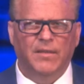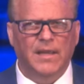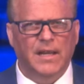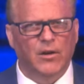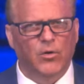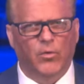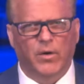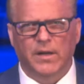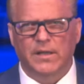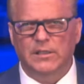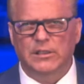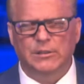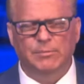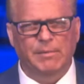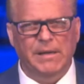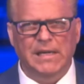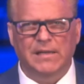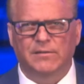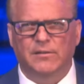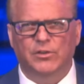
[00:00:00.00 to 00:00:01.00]
don't want to
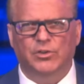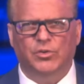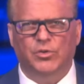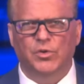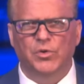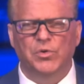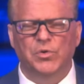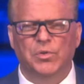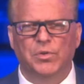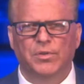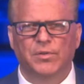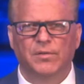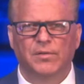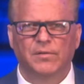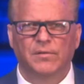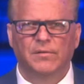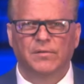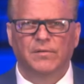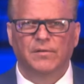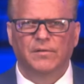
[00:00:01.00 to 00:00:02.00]
speak the truth
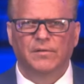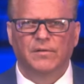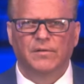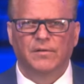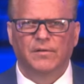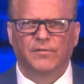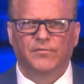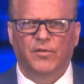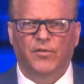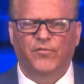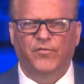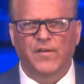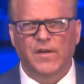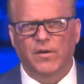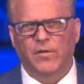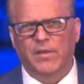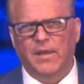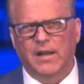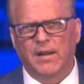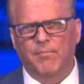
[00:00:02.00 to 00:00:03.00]
for
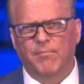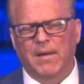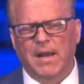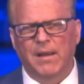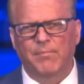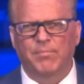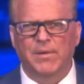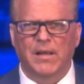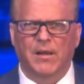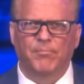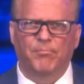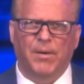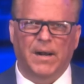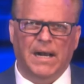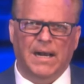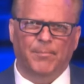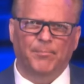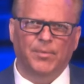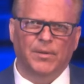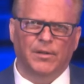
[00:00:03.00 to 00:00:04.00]
fear that it might be
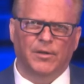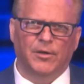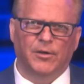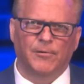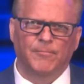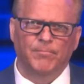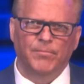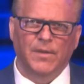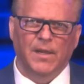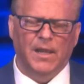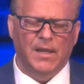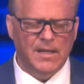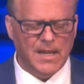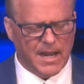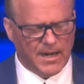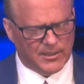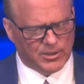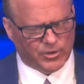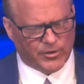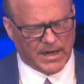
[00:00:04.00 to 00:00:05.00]
unpopular and not
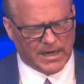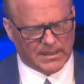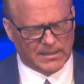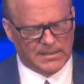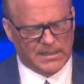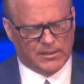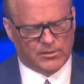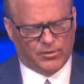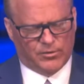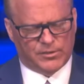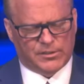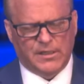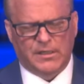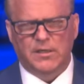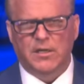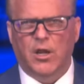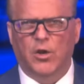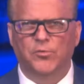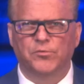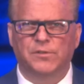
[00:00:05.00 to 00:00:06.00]
attract nickels and
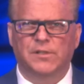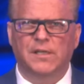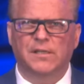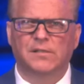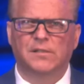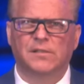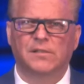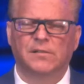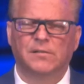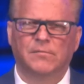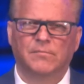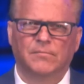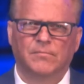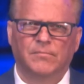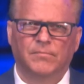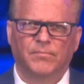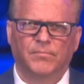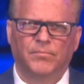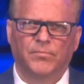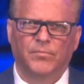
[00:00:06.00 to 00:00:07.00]
noses.
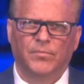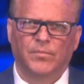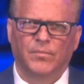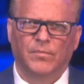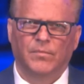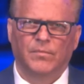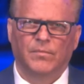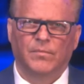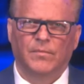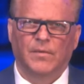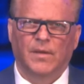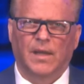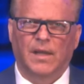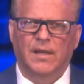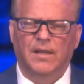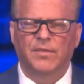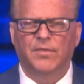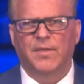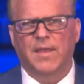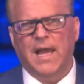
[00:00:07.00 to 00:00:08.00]
And
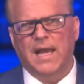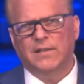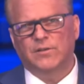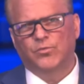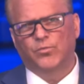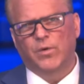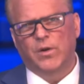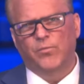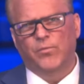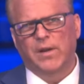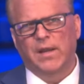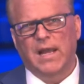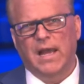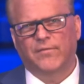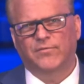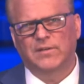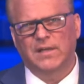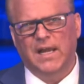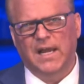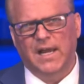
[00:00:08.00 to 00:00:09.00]
then that's when we
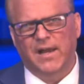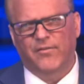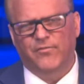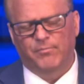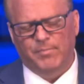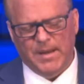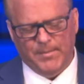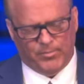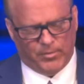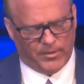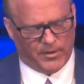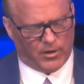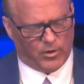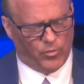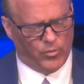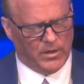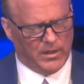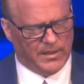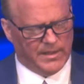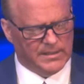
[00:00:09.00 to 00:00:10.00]
have to have people that are
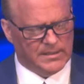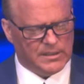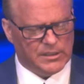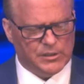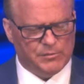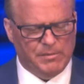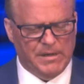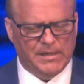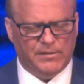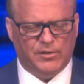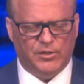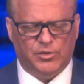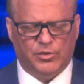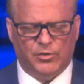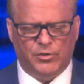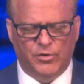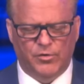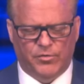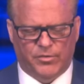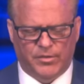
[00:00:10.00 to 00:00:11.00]
willing to speak the
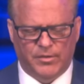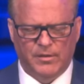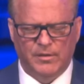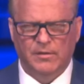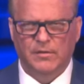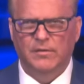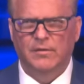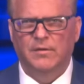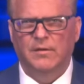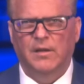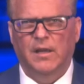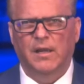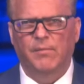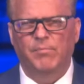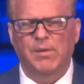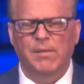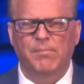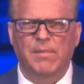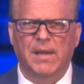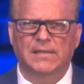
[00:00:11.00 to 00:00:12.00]
truth and
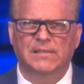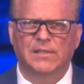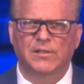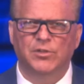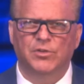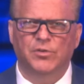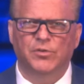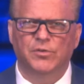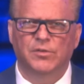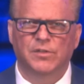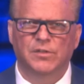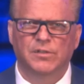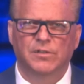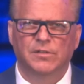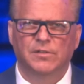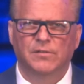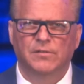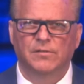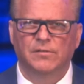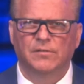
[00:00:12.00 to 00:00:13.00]
be messengers.
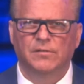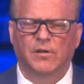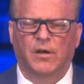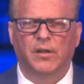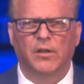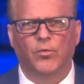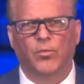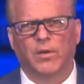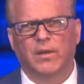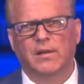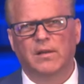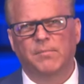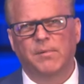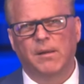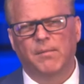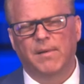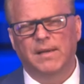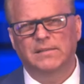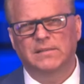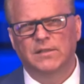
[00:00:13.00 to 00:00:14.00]
Are you willing to be
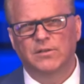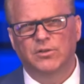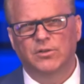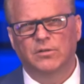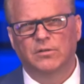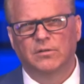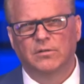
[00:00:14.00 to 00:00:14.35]
a messenger?